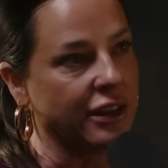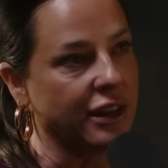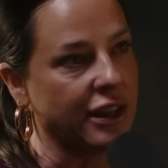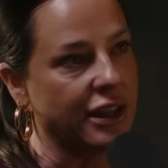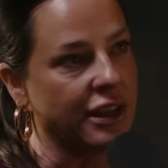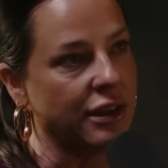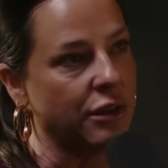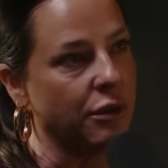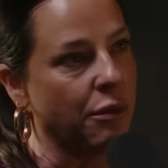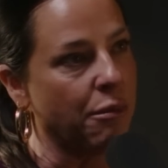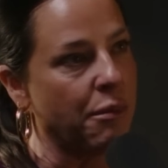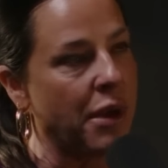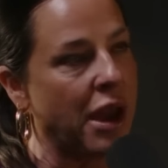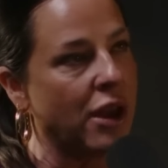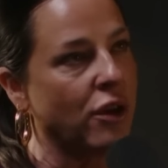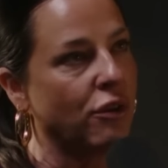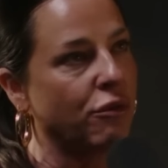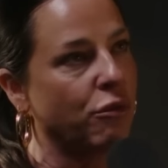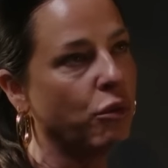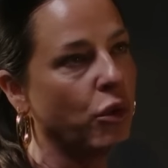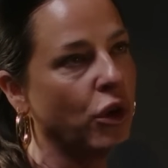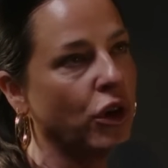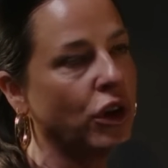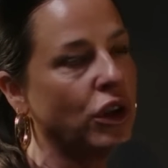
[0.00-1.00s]
the amount
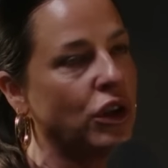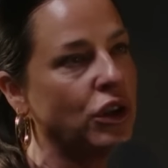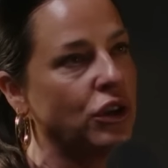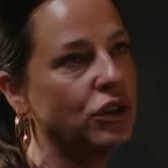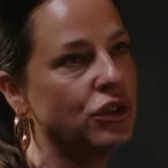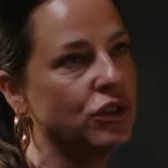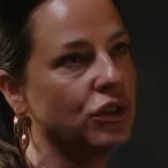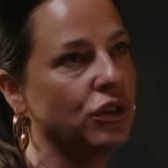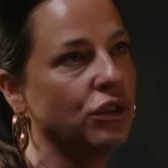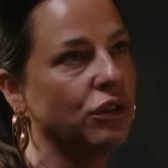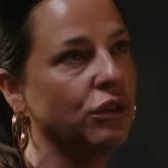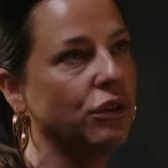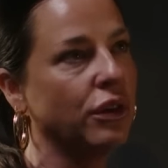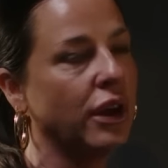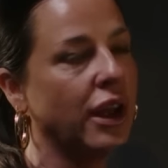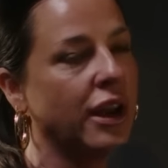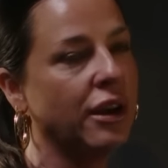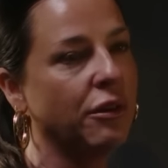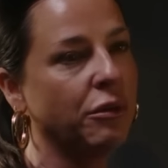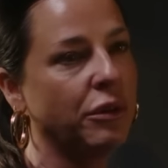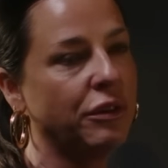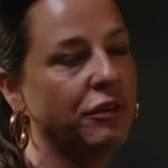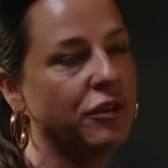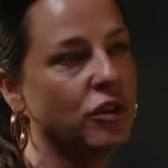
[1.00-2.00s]
of work you do,
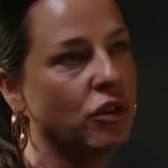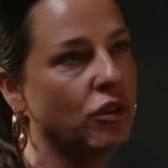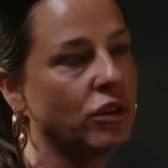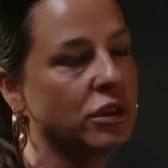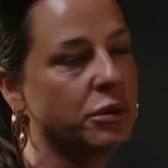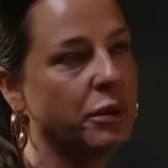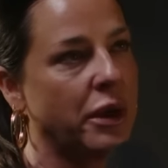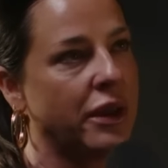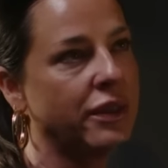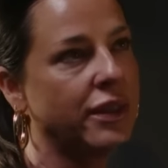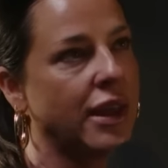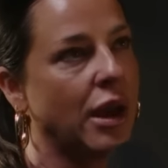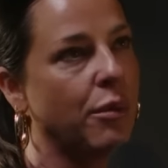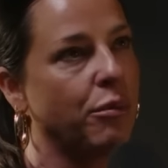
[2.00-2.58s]
and we've talked about that